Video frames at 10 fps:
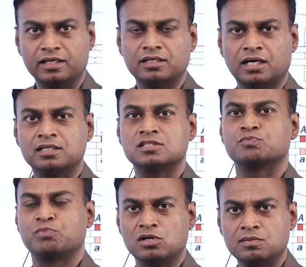egg and
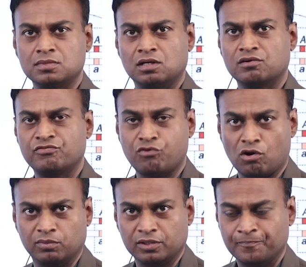sperm are
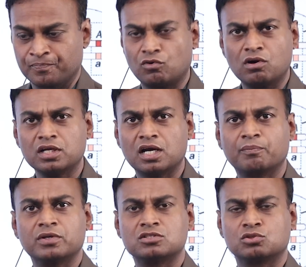formed. What
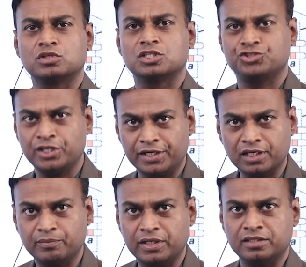happens to the
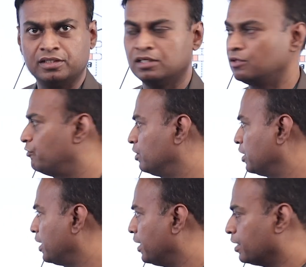genetic material
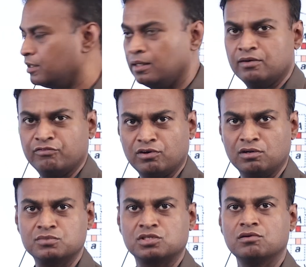when the egg and
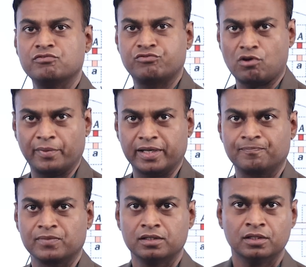sperms are forming?
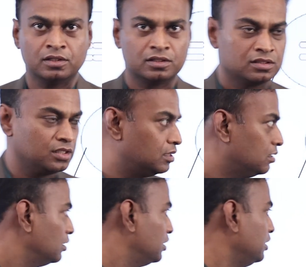
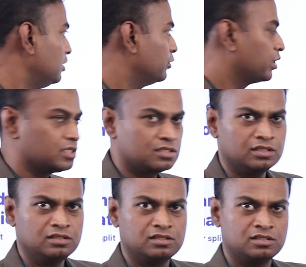See, here you can
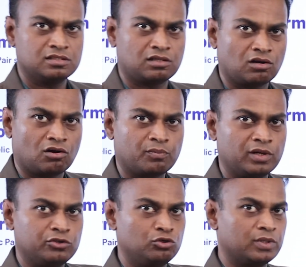see this is a
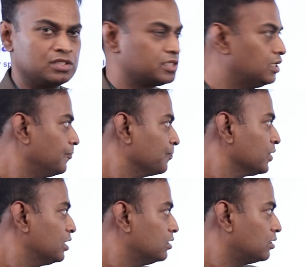normal human cell.
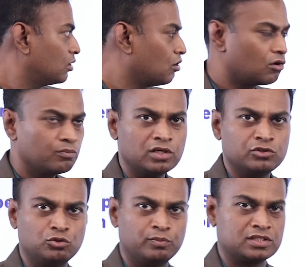In the
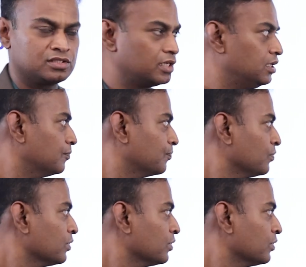normal human cell,